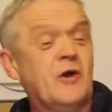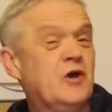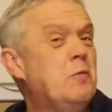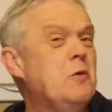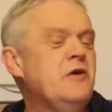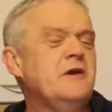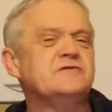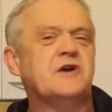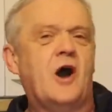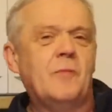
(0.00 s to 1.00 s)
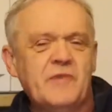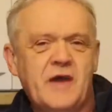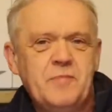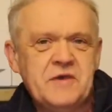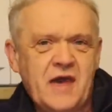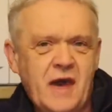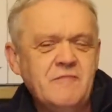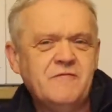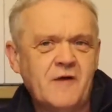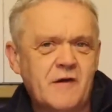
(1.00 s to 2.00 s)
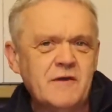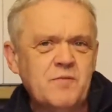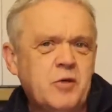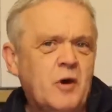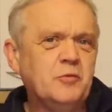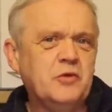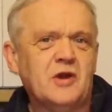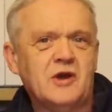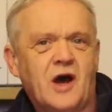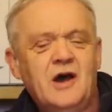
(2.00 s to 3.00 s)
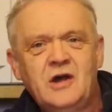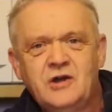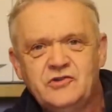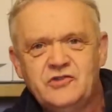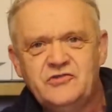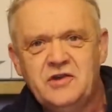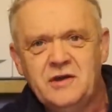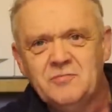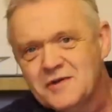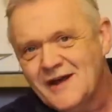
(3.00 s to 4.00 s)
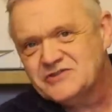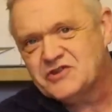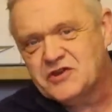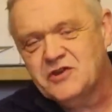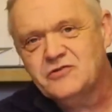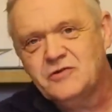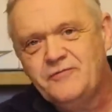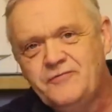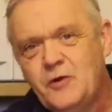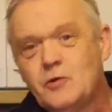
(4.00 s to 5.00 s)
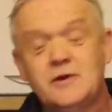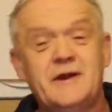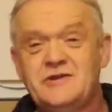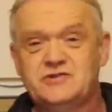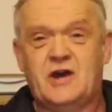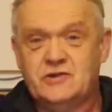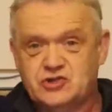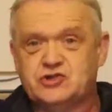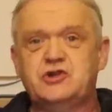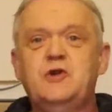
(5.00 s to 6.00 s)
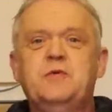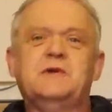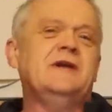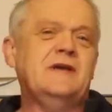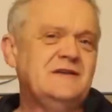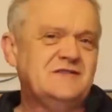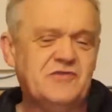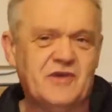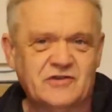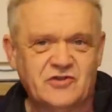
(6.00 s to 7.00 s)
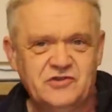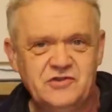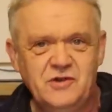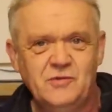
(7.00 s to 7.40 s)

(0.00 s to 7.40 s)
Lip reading: So, a couple of years ago, it became very popular to turn plastic into fuel, and it's a stupidly easy thing to